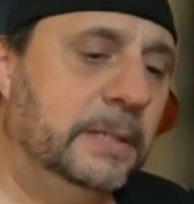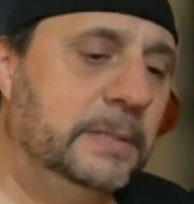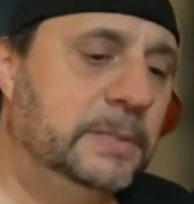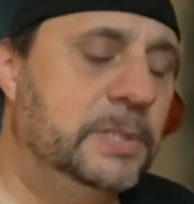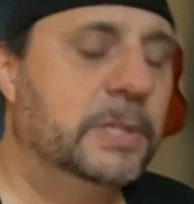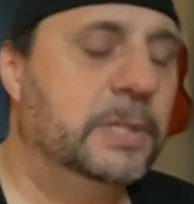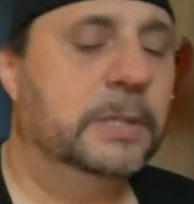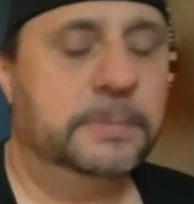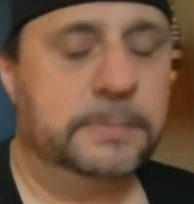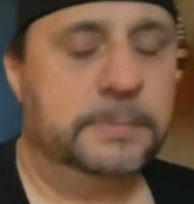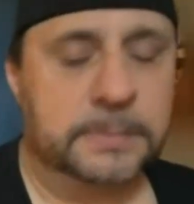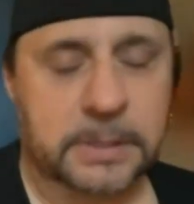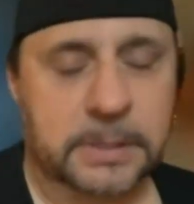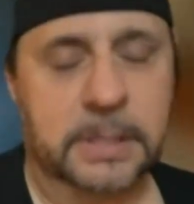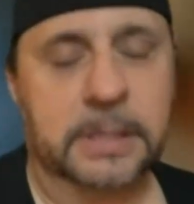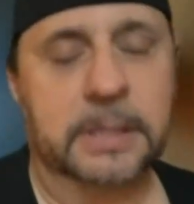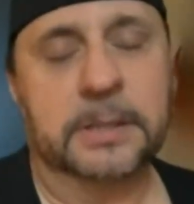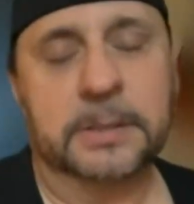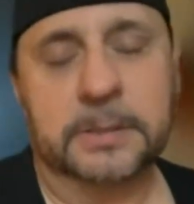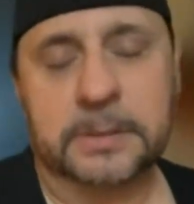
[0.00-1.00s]
so,
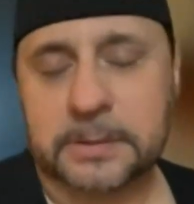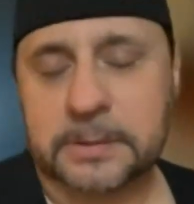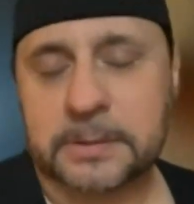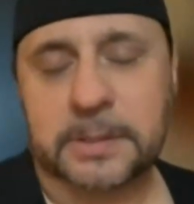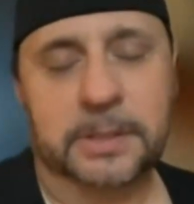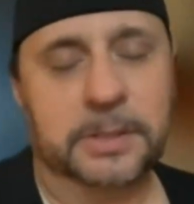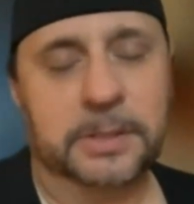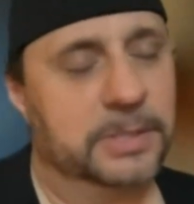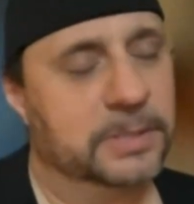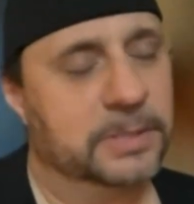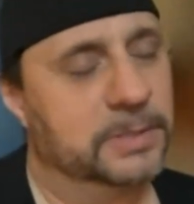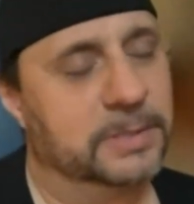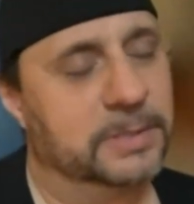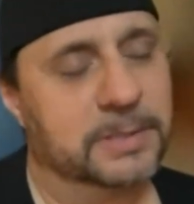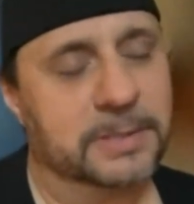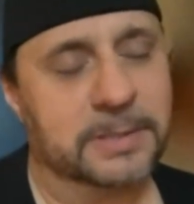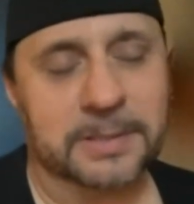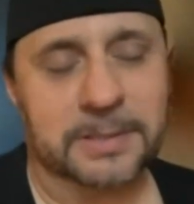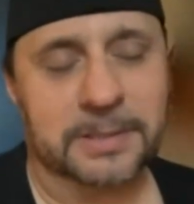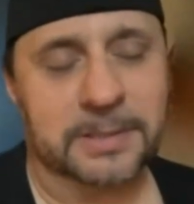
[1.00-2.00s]
you
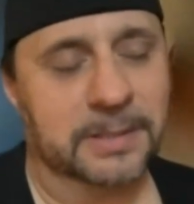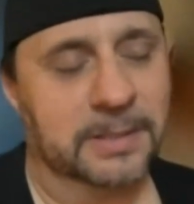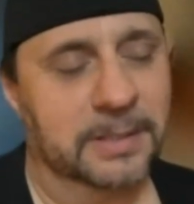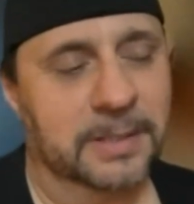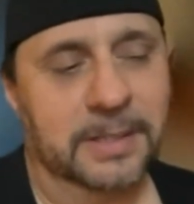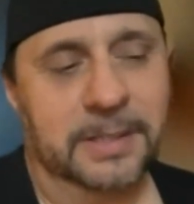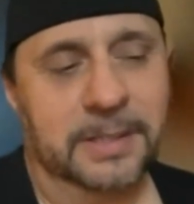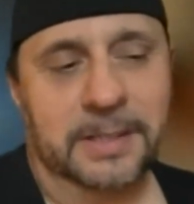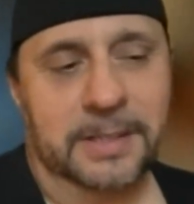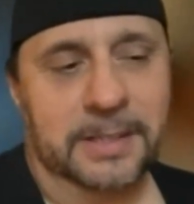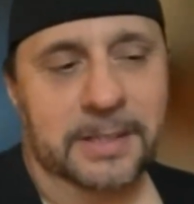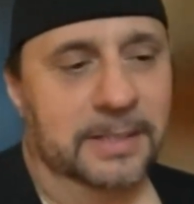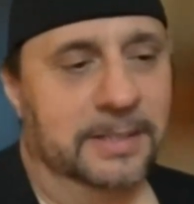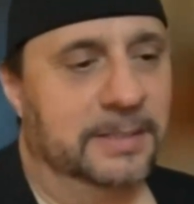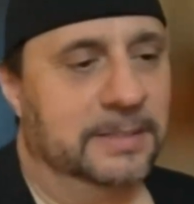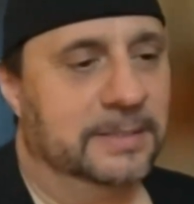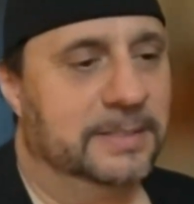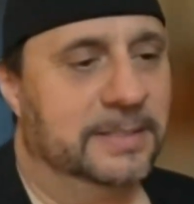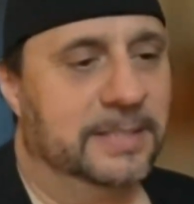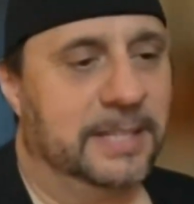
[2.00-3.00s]
just
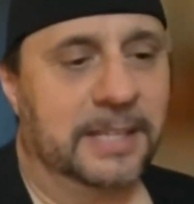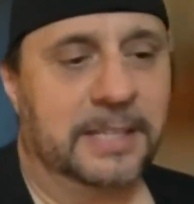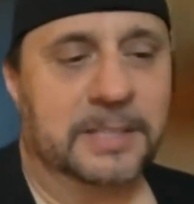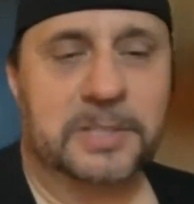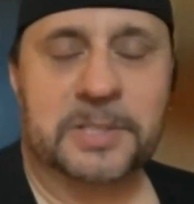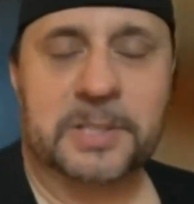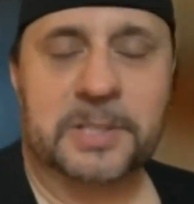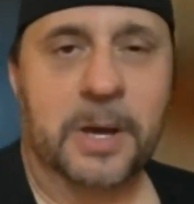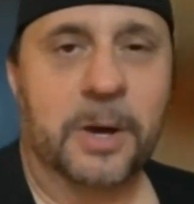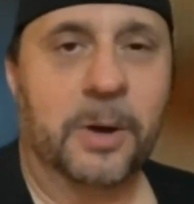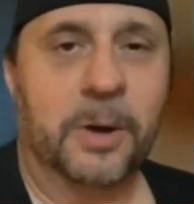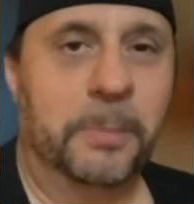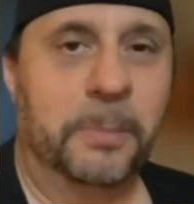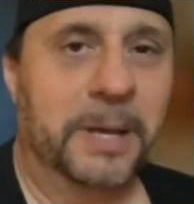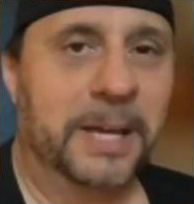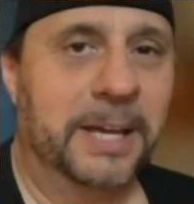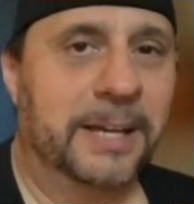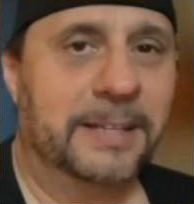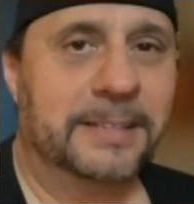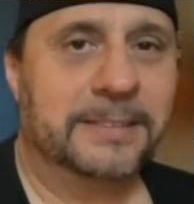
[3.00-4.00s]
take it slow,
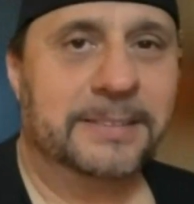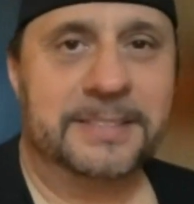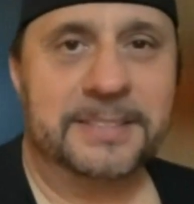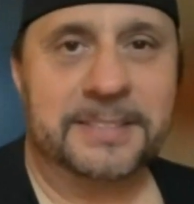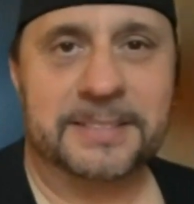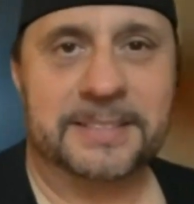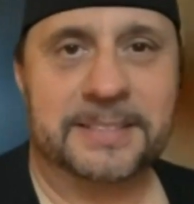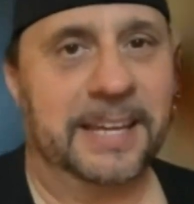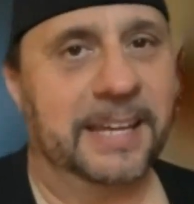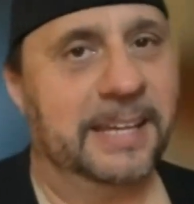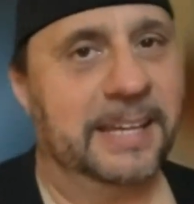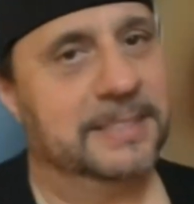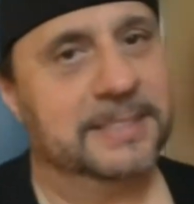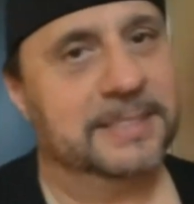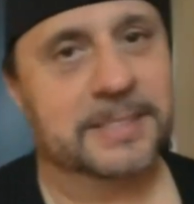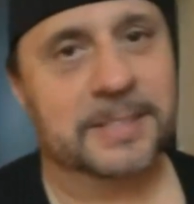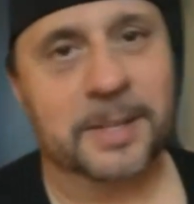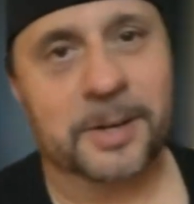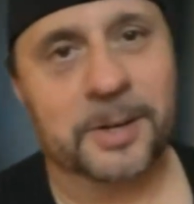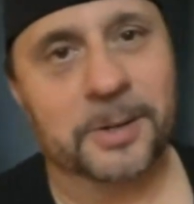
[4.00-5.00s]
man. Just take
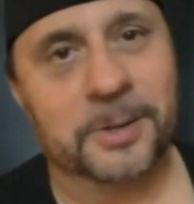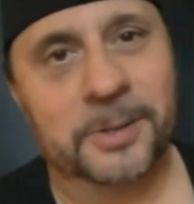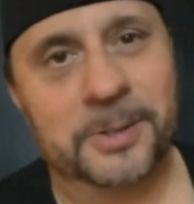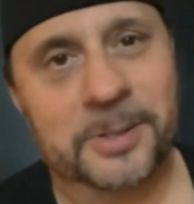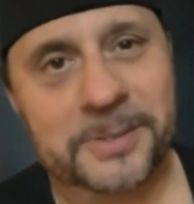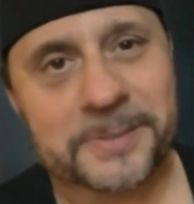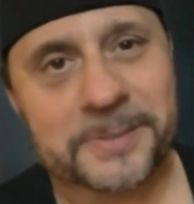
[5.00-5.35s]
it slow.